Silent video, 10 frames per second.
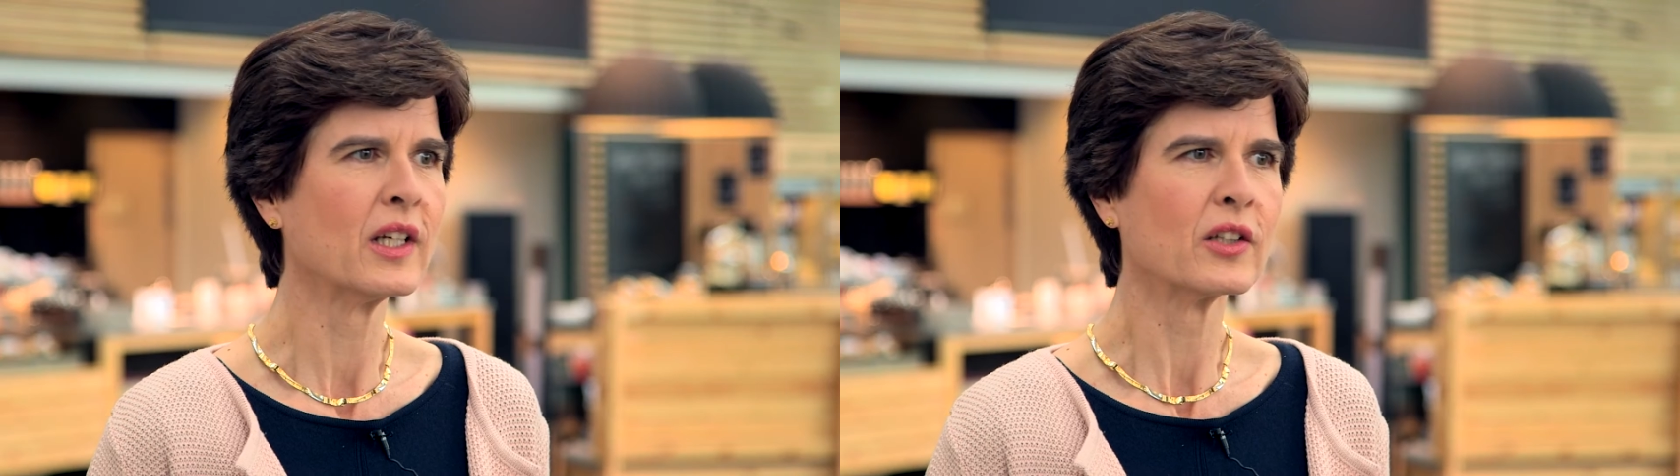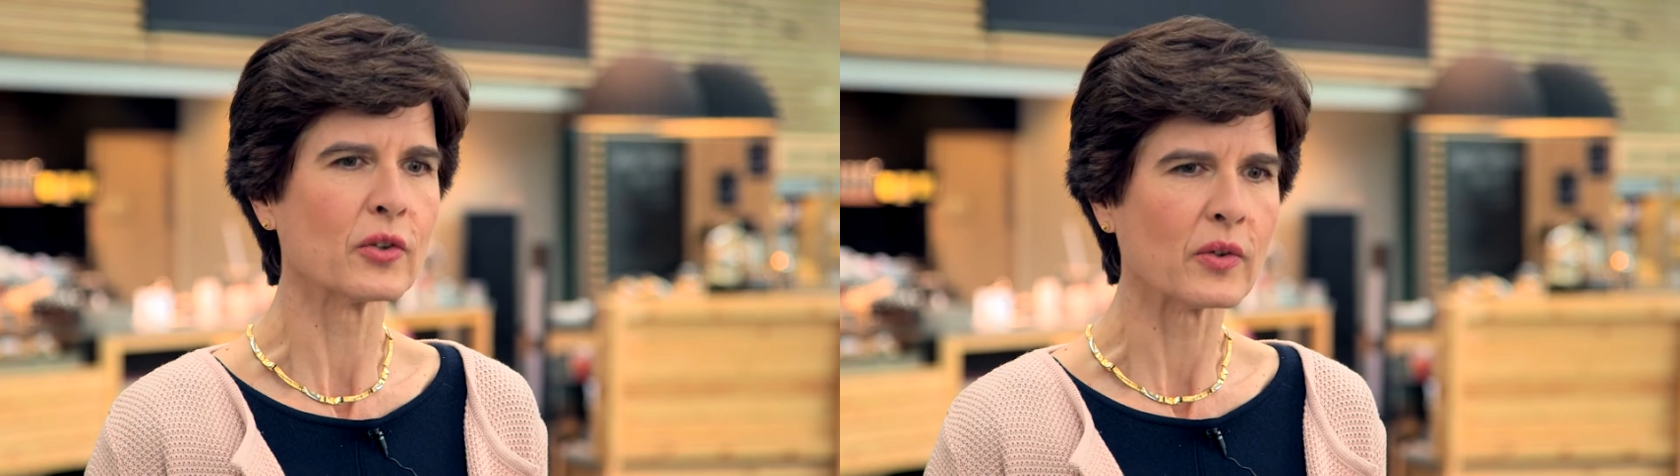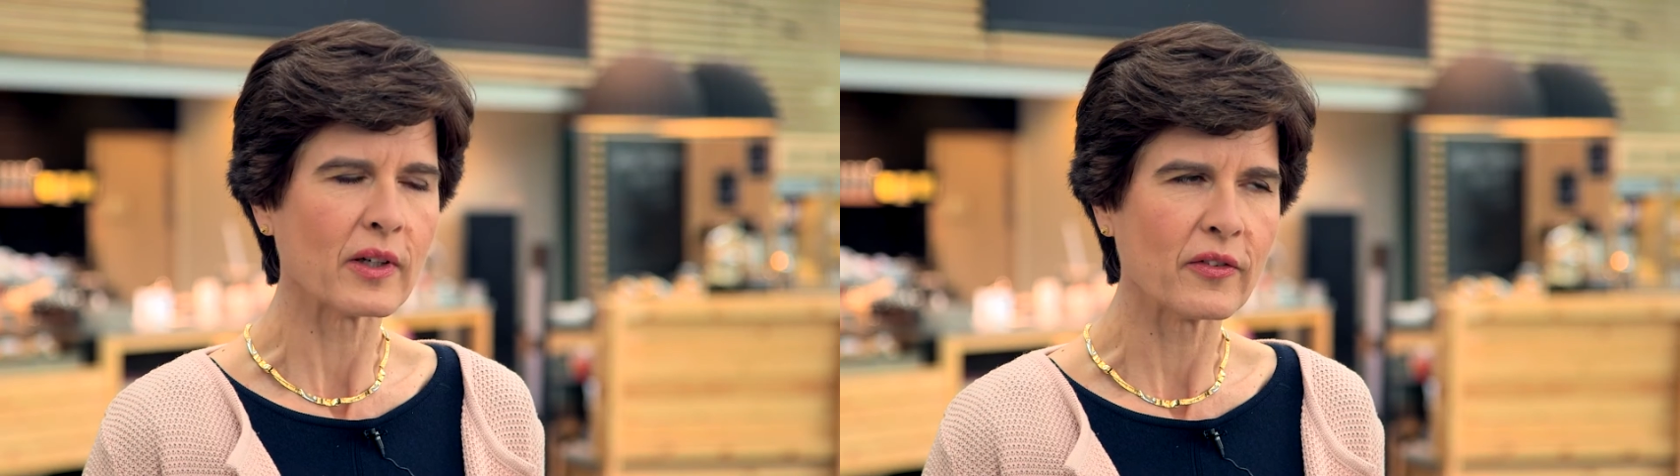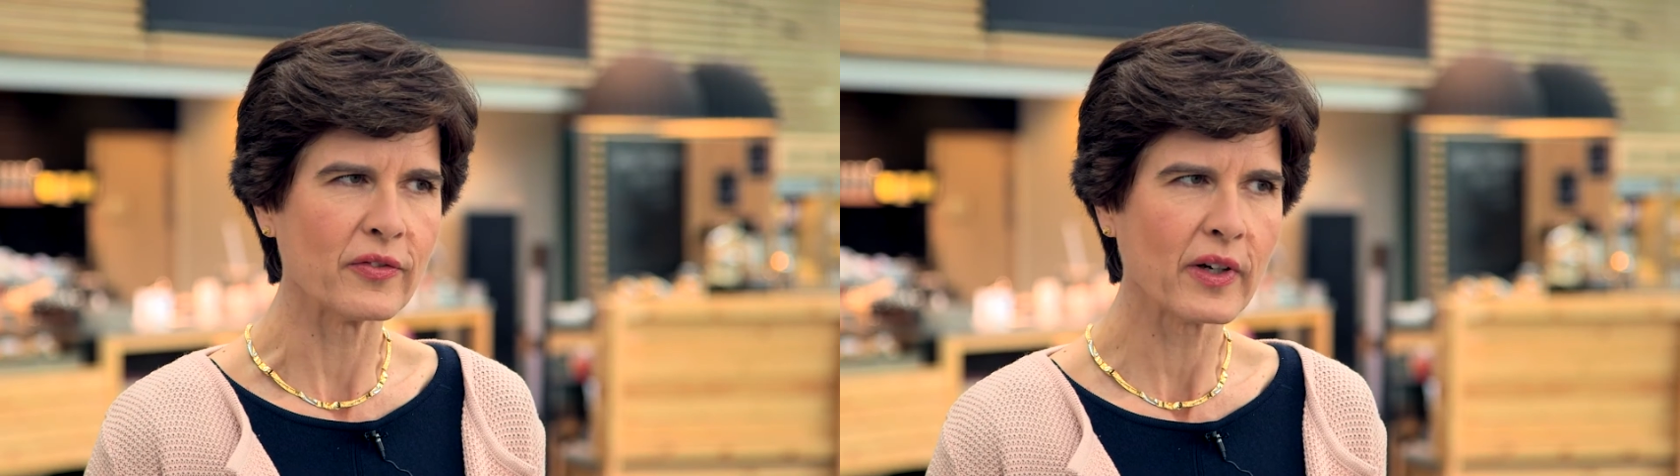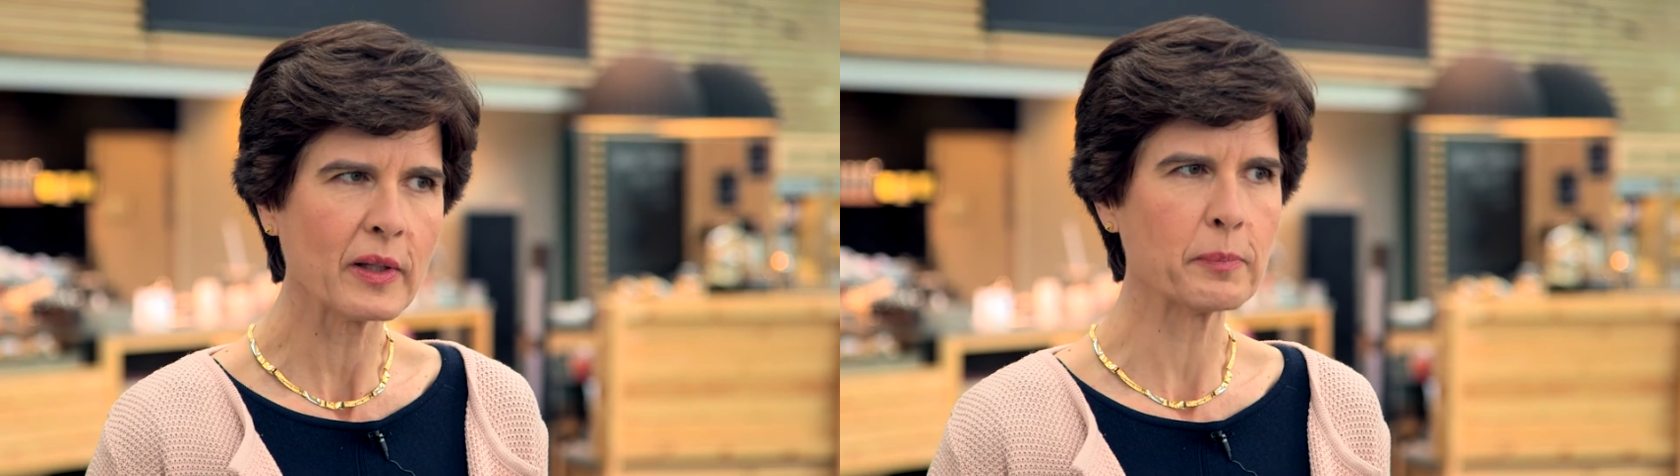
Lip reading: So very